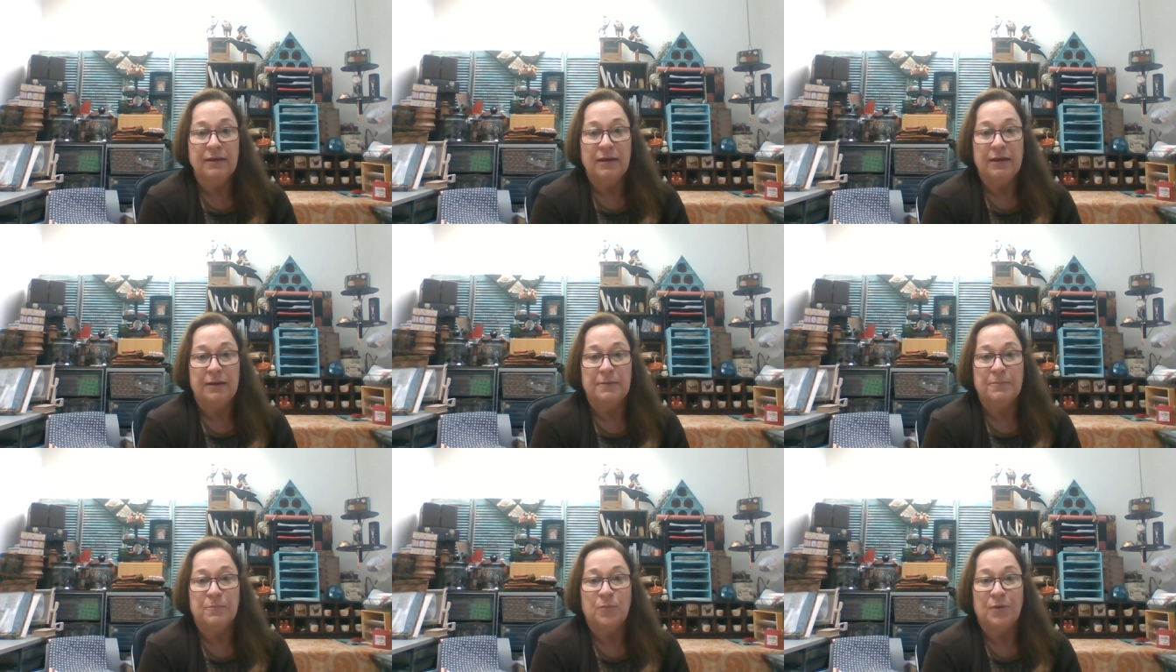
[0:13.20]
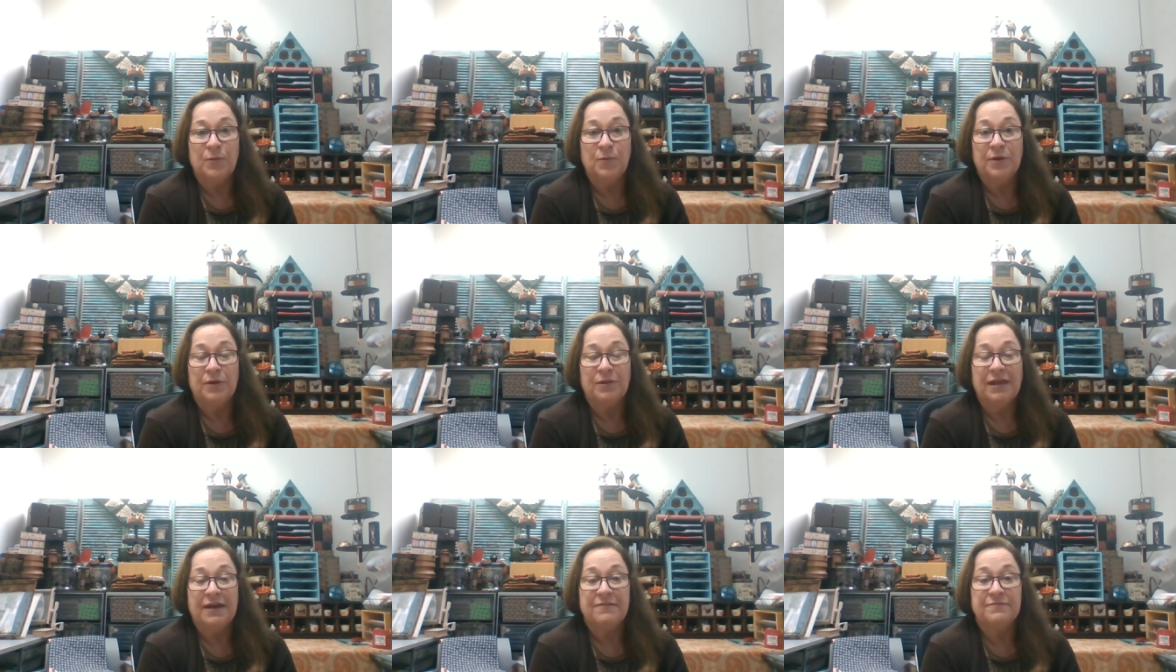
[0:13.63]
Um, we
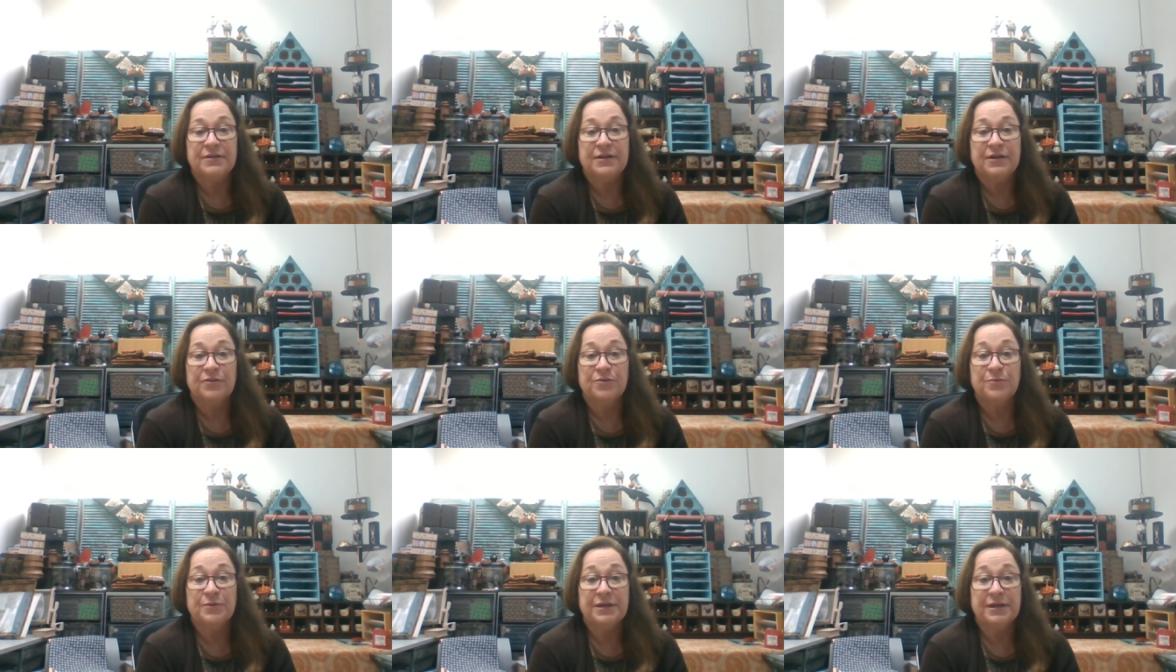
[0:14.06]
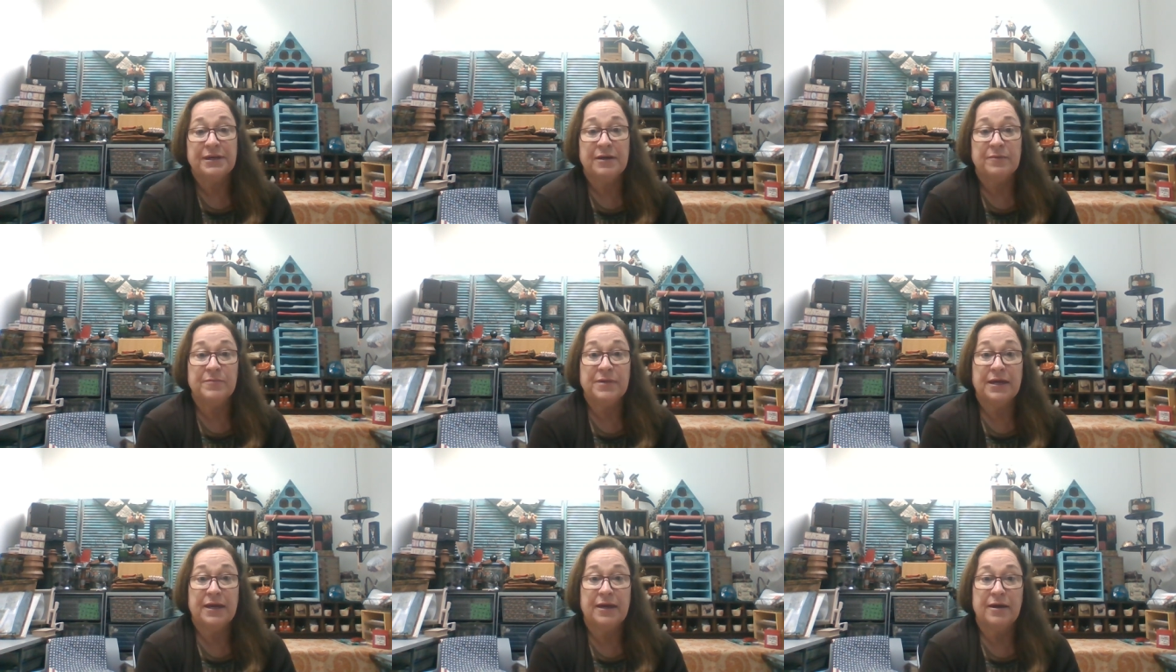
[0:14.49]
will have another one
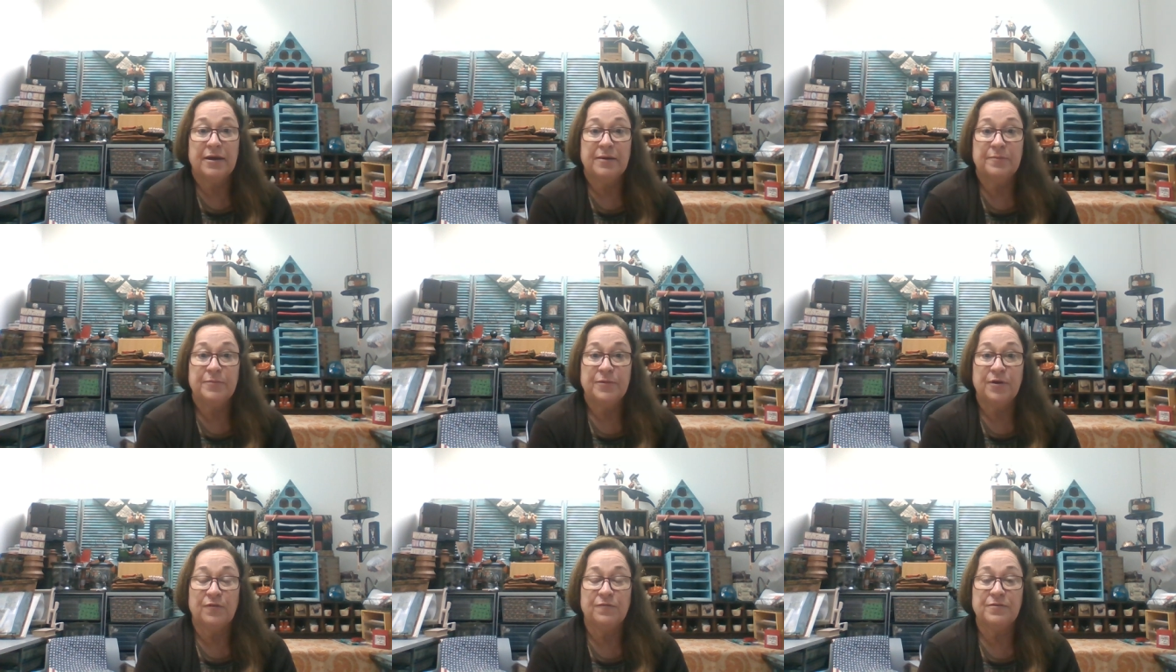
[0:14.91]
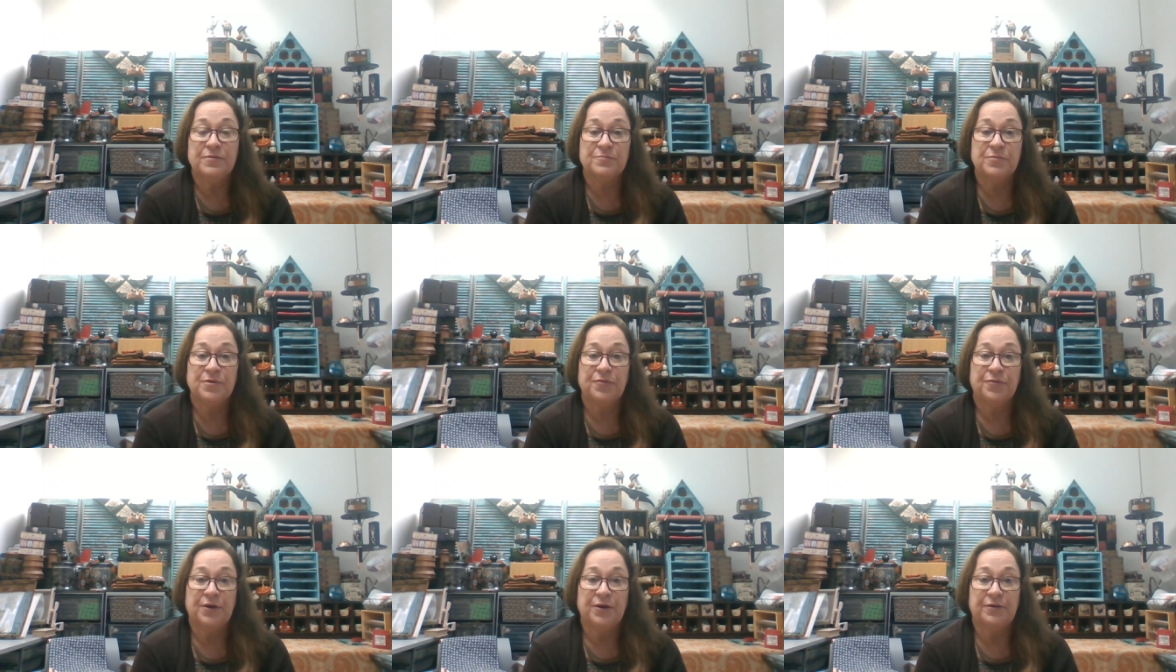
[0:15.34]
coming up
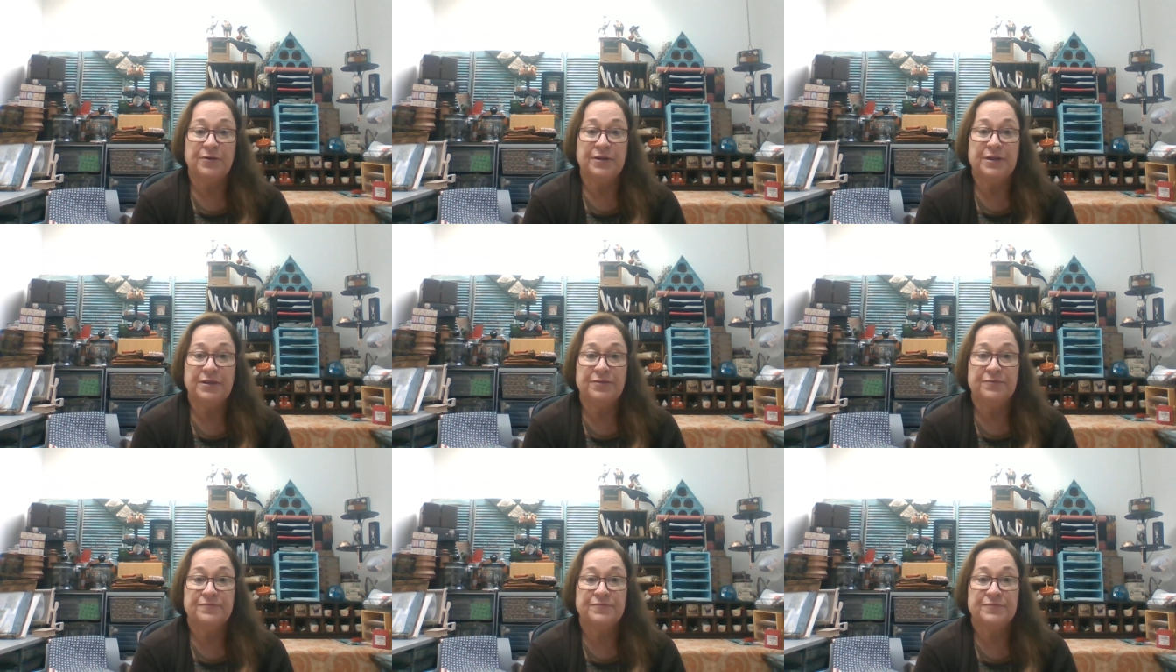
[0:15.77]
November 30th.